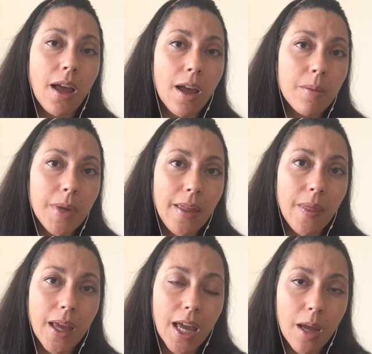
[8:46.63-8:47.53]
in the
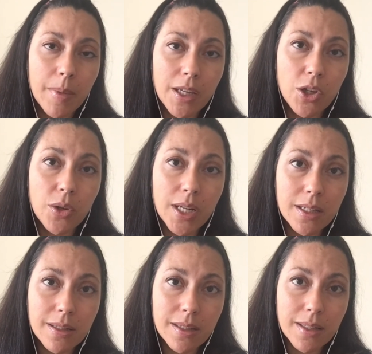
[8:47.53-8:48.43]
coming
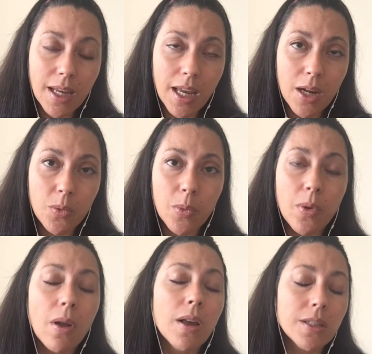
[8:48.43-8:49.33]
units, and we will
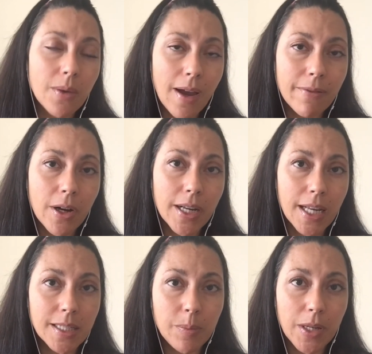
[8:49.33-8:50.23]
also have our
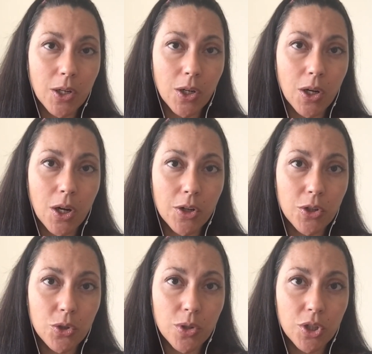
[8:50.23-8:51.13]
guest speaker on
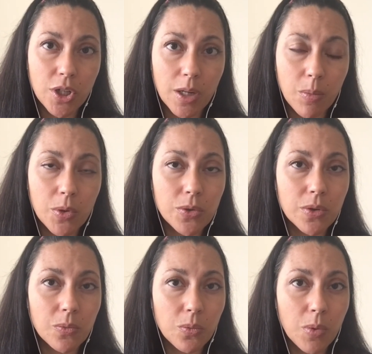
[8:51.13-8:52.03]
nutrition and
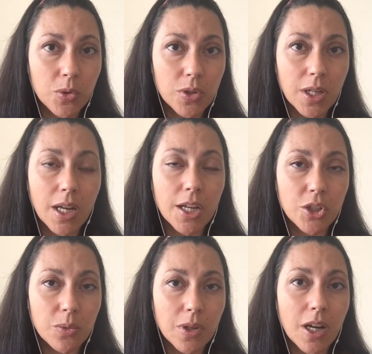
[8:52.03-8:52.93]

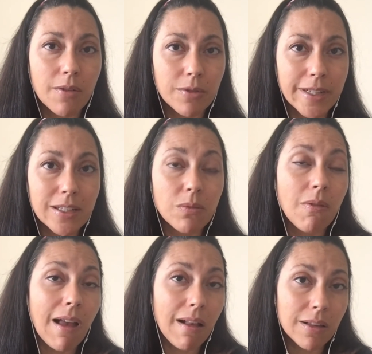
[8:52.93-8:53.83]
post-concussion recovery as
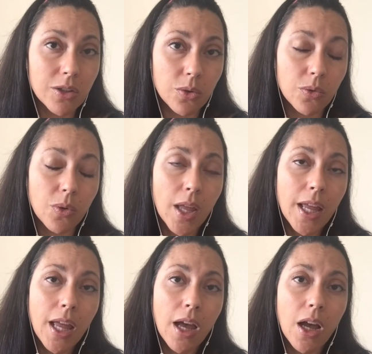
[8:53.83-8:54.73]
well. So
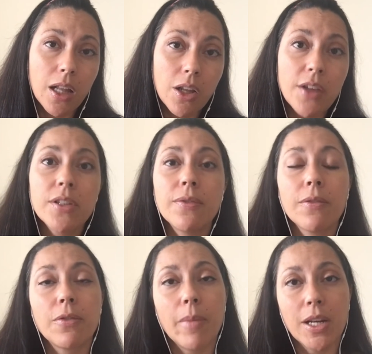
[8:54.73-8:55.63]
lots of
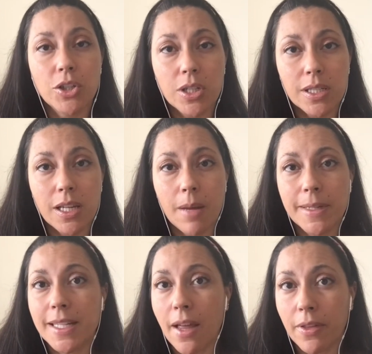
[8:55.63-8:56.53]
information is coming
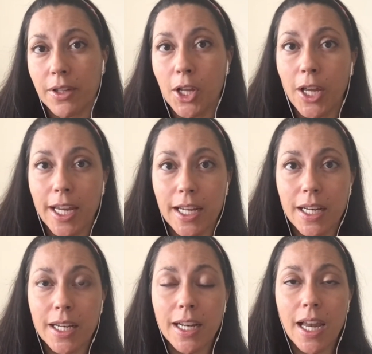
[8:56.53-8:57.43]
down the line
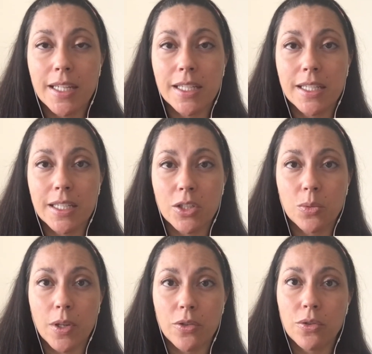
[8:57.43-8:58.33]
as it deals
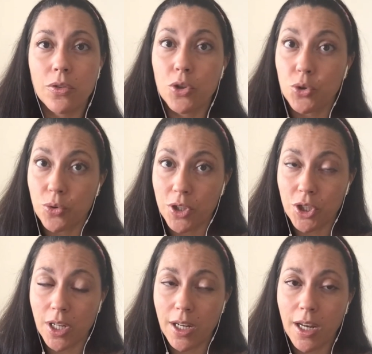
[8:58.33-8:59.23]
with
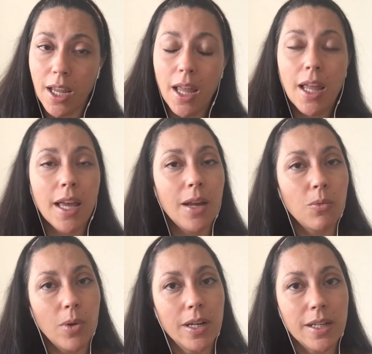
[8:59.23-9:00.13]
nutrition and
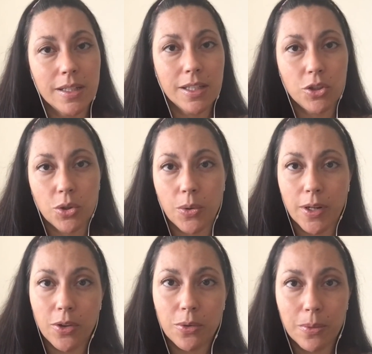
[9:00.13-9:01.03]
what it is that you're going
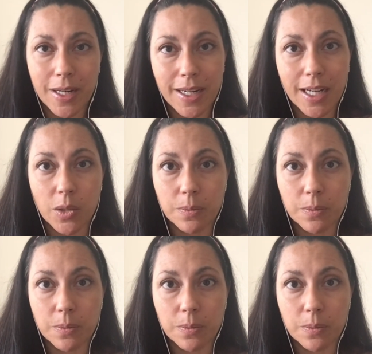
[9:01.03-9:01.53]
through right now.